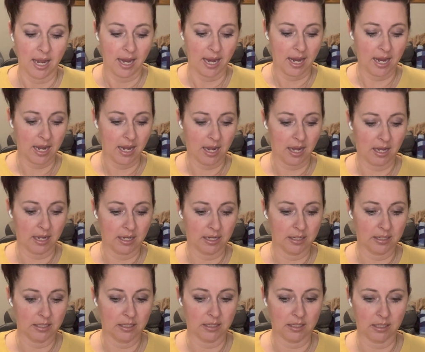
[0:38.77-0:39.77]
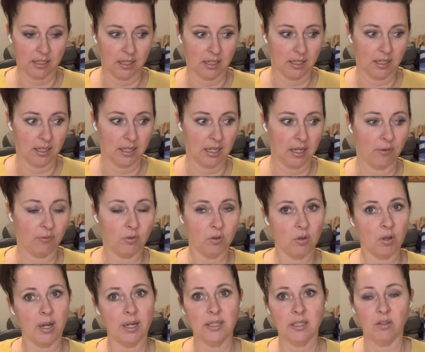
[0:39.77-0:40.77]
and if you
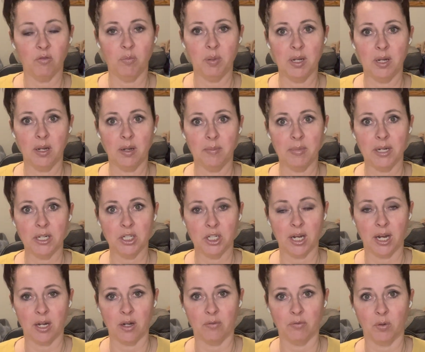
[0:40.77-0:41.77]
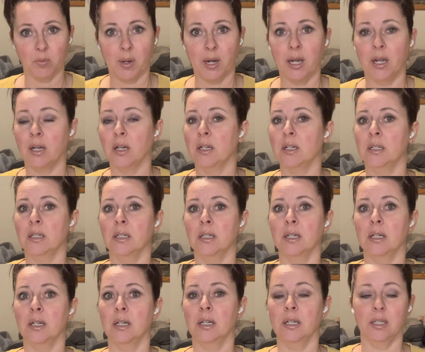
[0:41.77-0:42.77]
guys have been on my channel for a while,
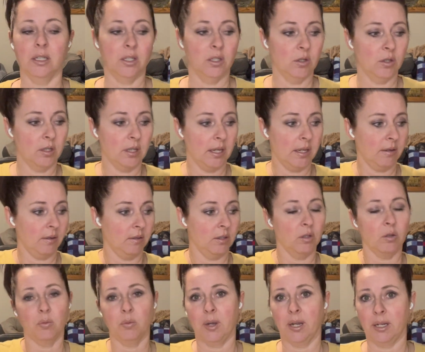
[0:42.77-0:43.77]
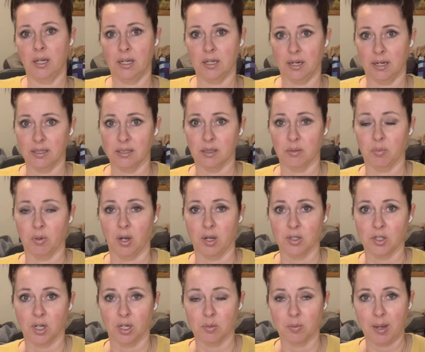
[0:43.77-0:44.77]
you'll recognize the
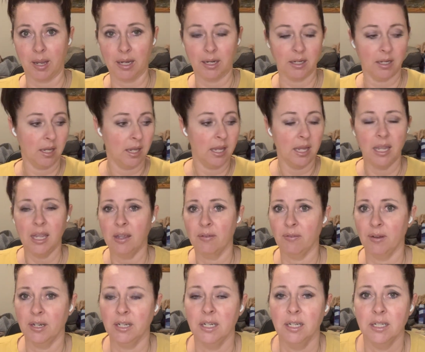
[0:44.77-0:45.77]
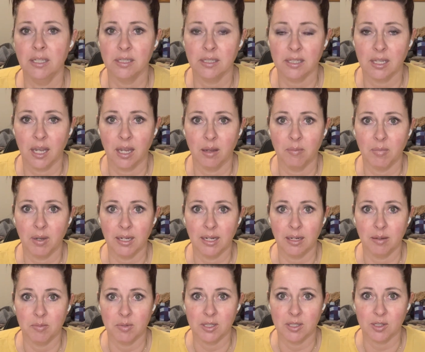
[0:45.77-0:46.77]
project bag. If I didn't say, my
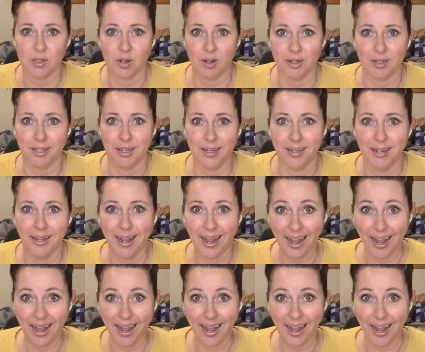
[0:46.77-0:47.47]
name is Tonya.